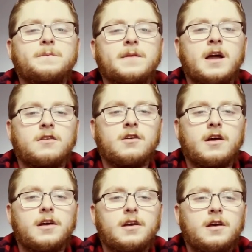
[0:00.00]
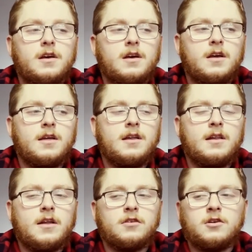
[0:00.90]
I'd say. And
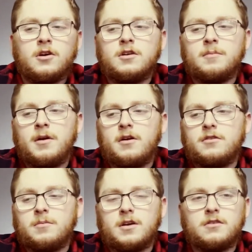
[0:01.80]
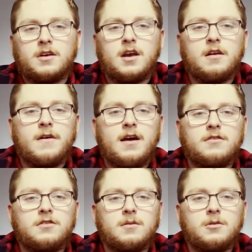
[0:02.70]
that's a good comparison because they kind of have
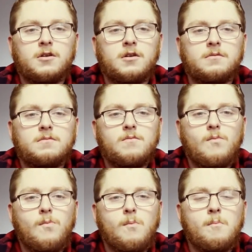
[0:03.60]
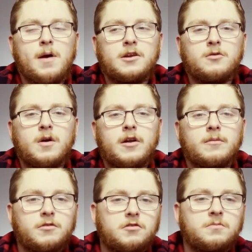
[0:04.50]
similar menu
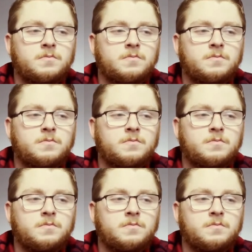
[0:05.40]
items.